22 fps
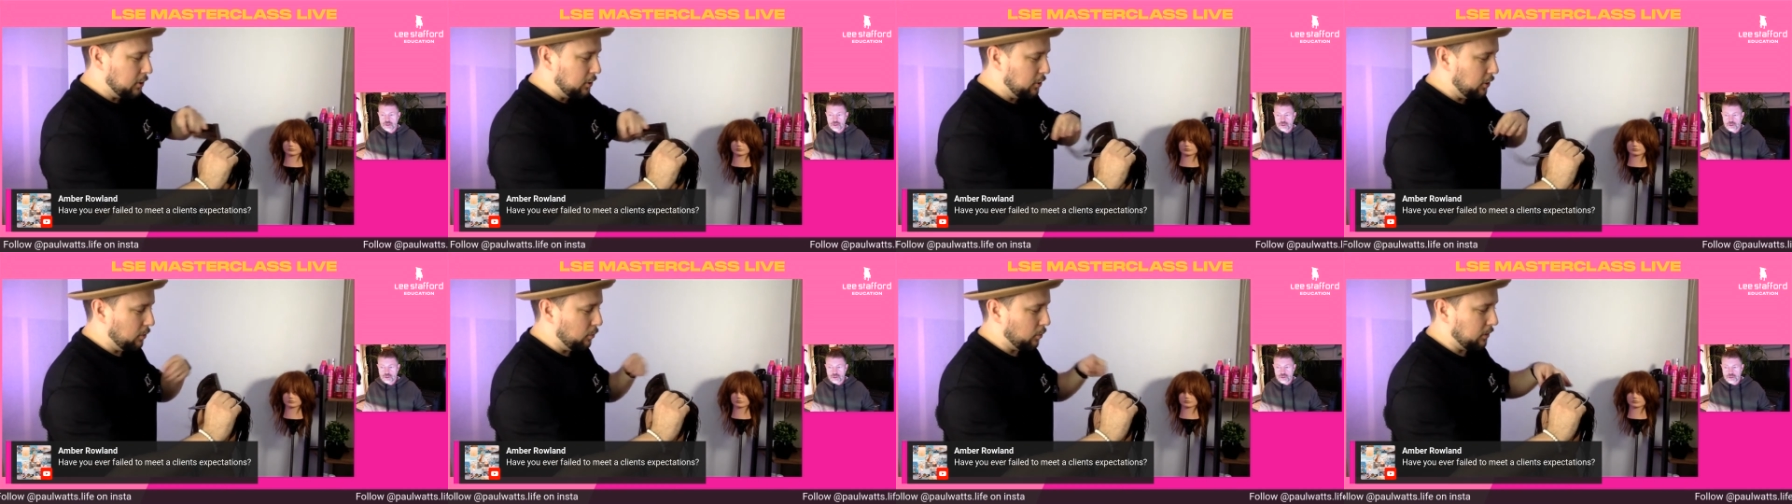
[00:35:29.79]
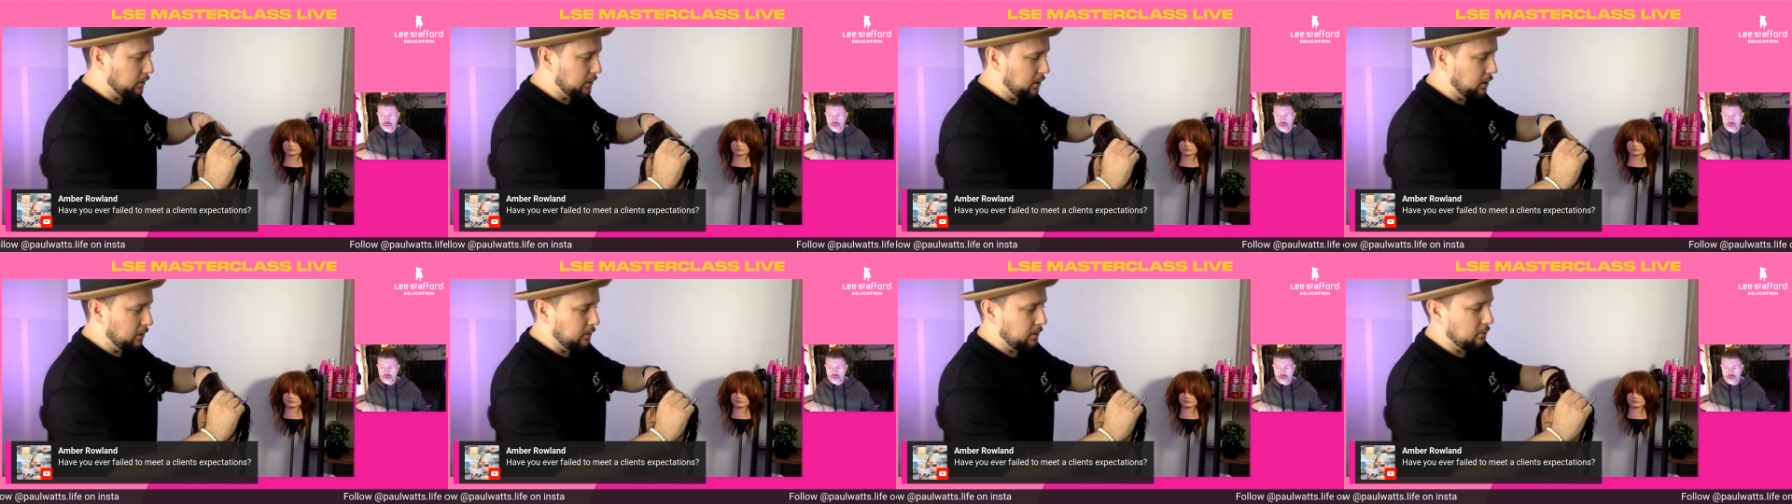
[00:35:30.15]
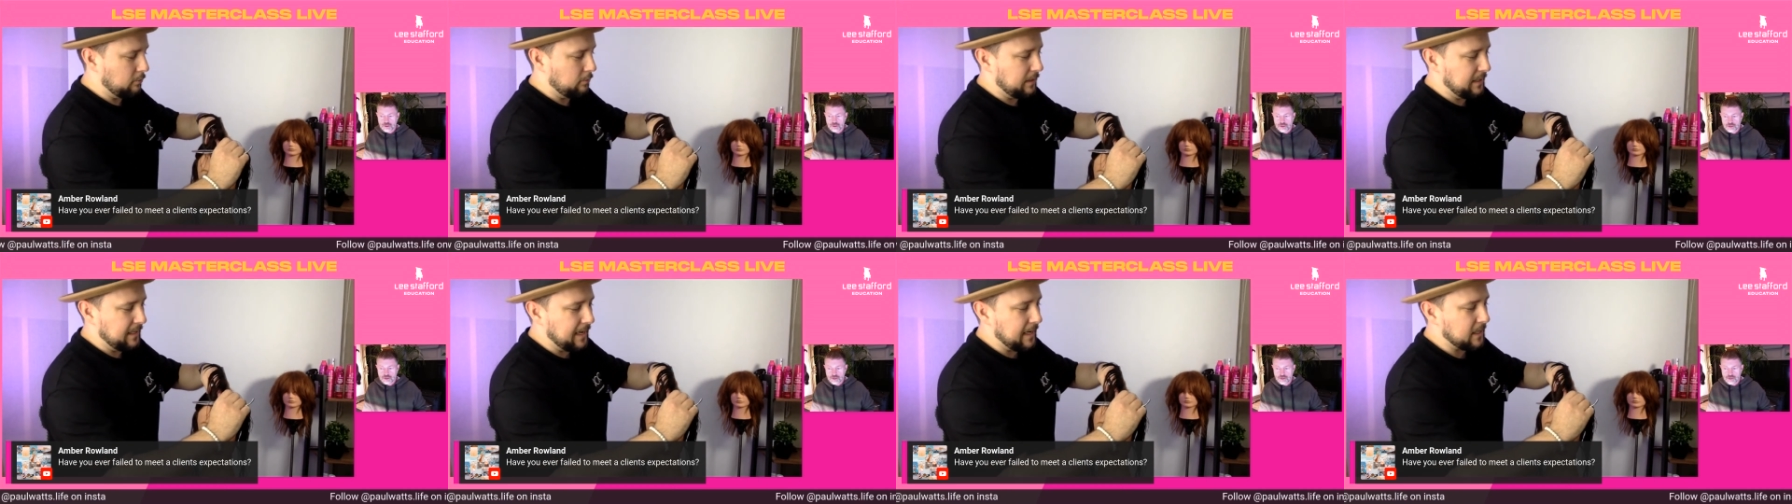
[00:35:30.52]

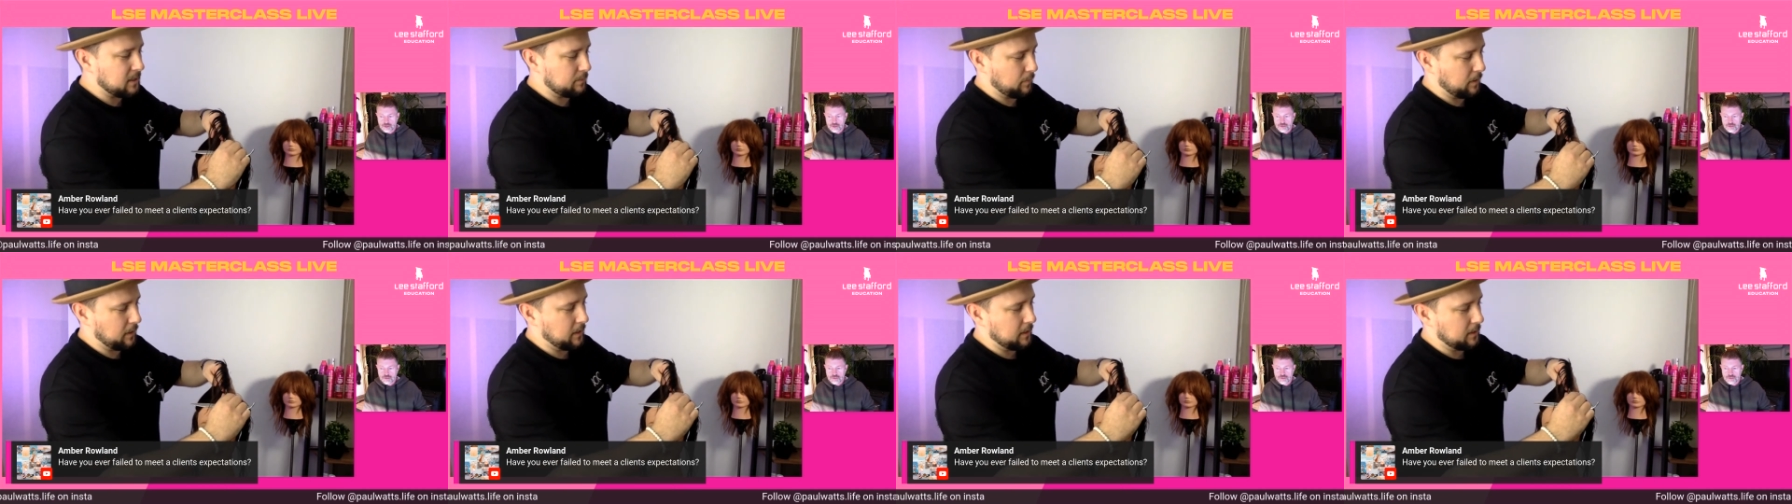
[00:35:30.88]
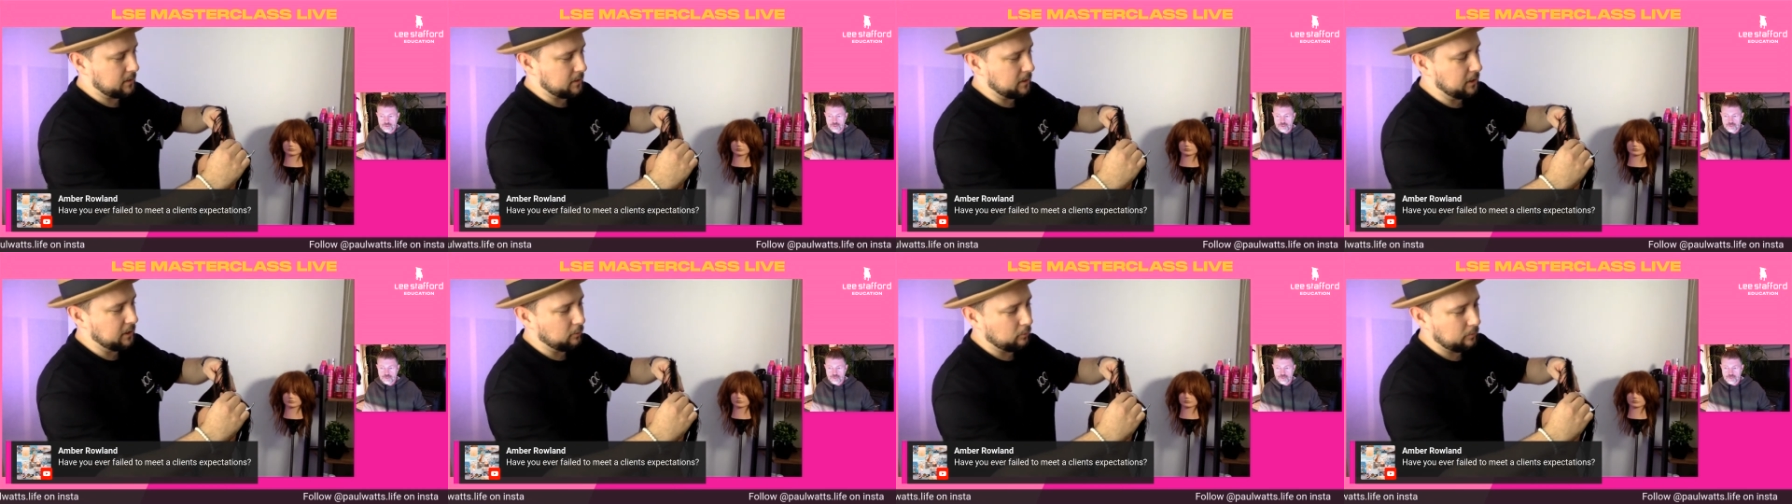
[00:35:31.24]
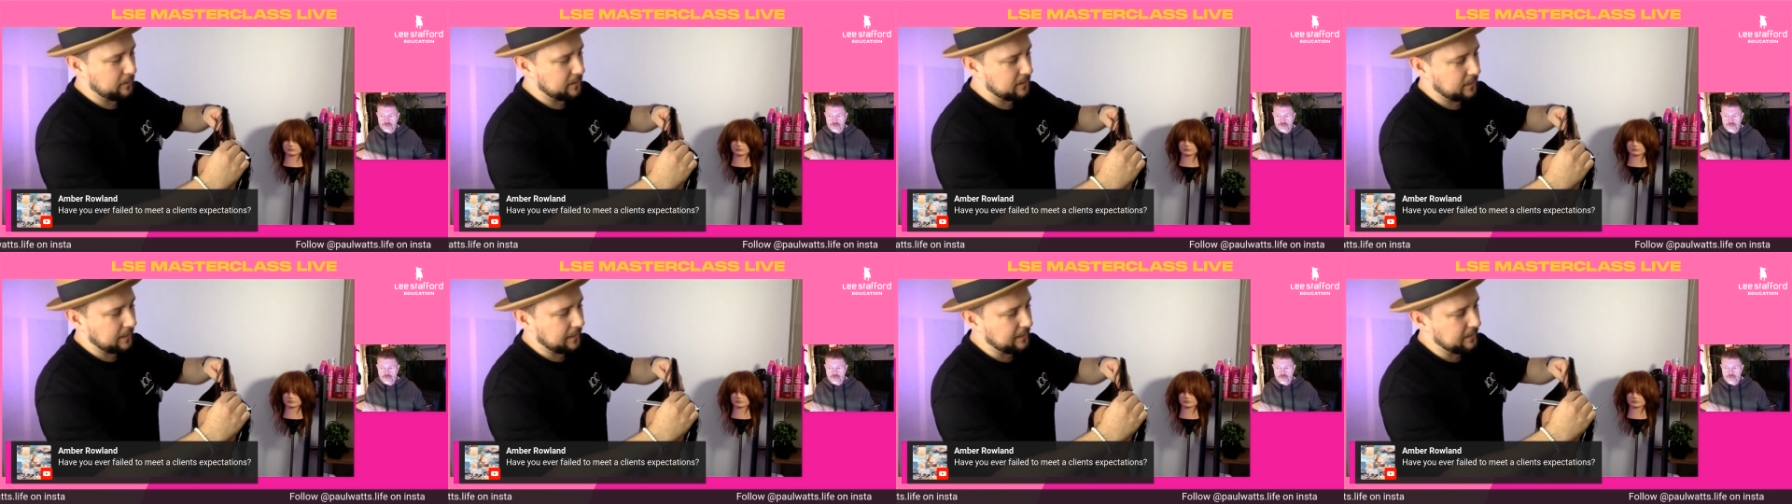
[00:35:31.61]
you're a yes person. You don't want to
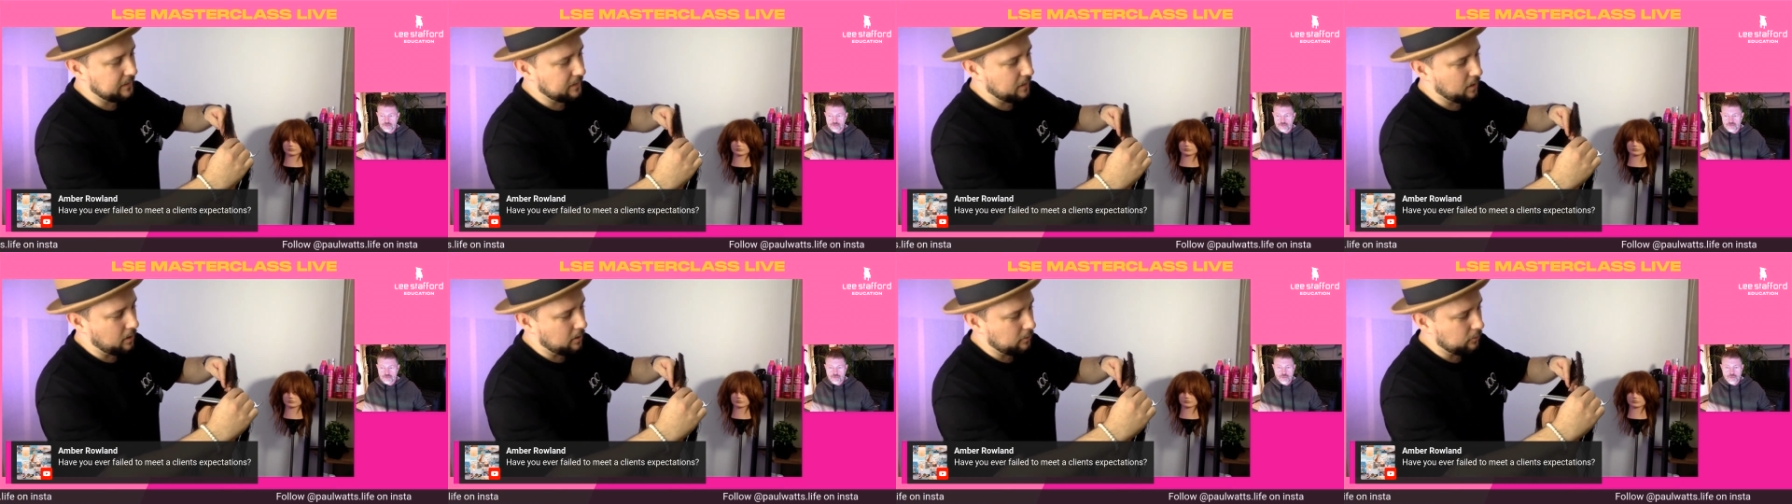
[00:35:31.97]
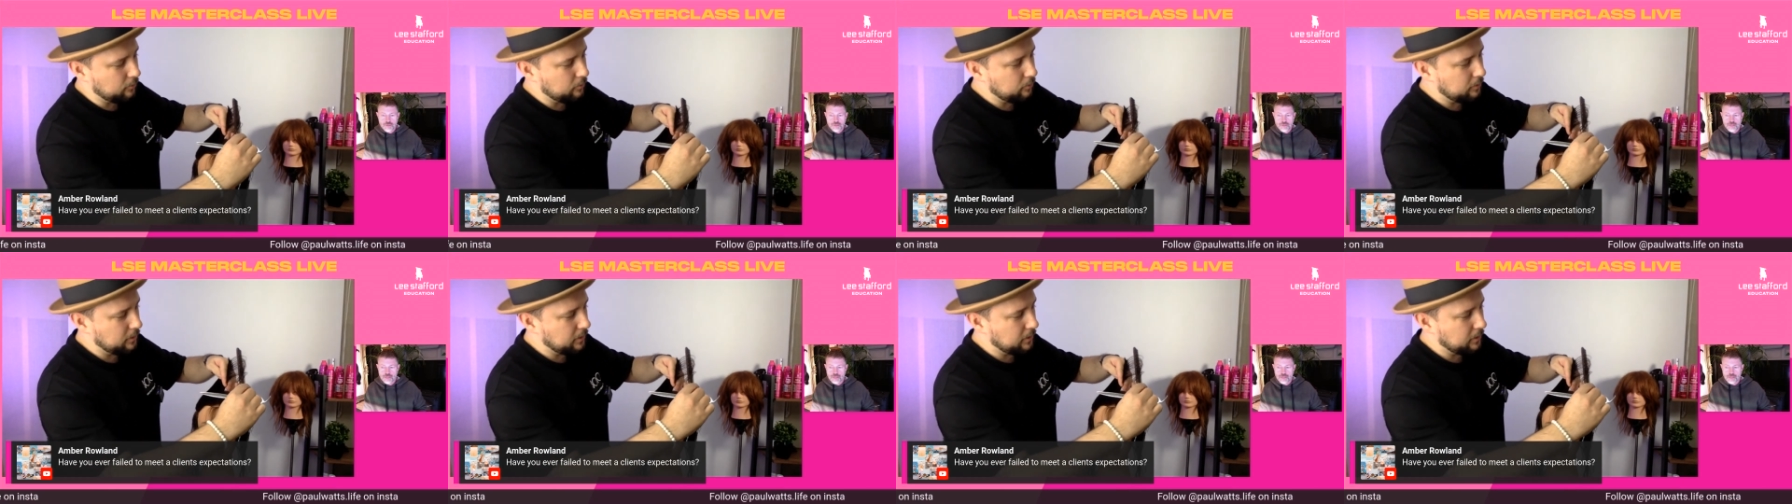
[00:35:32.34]
be saying no.